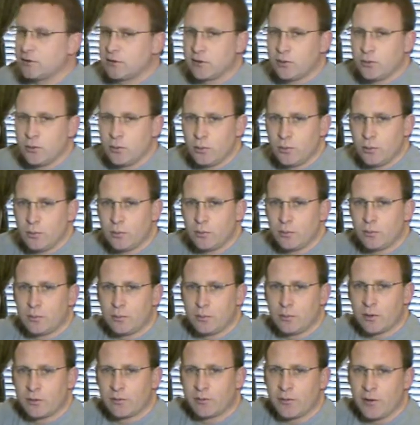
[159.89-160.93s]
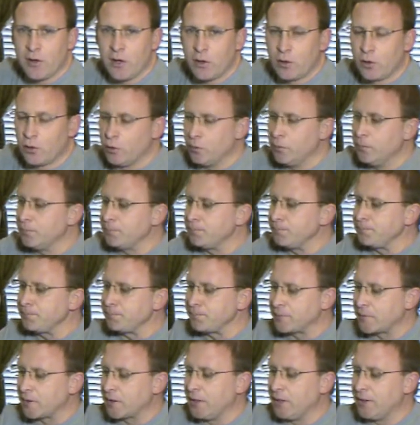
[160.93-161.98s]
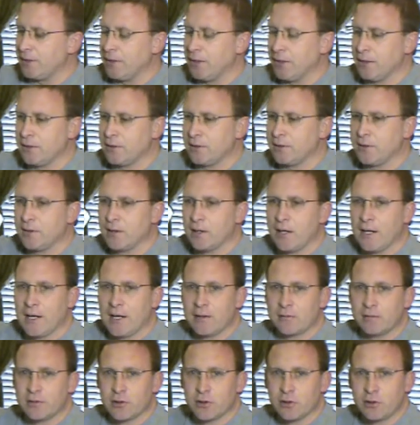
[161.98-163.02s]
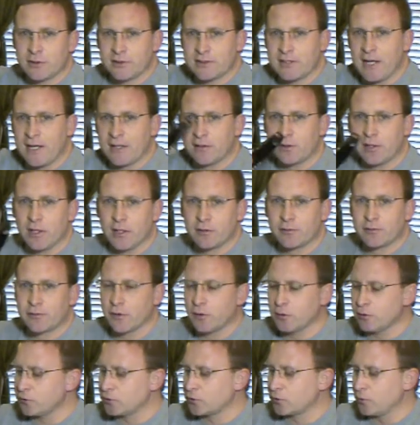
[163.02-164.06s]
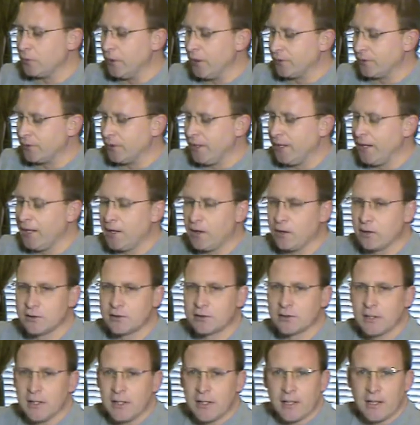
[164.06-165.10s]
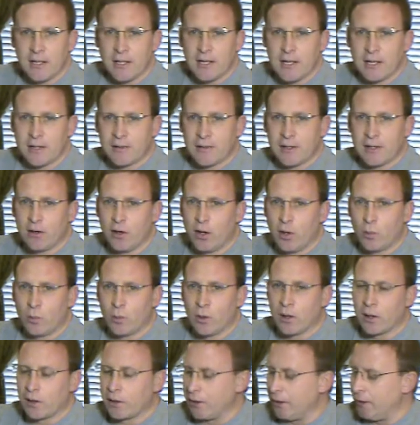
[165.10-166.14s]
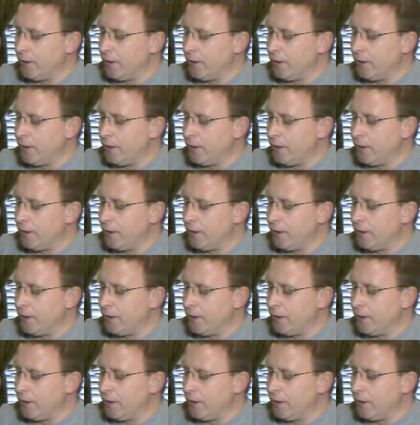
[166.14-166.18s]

to the phone, and then I have little satellite phones throughout the house, and they all work.